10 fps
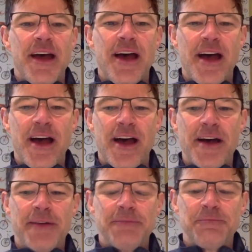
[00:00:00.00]

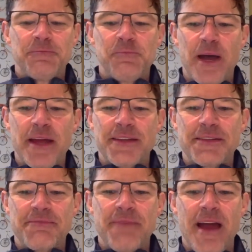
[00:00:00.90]
But
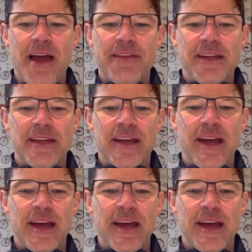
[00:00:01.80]
having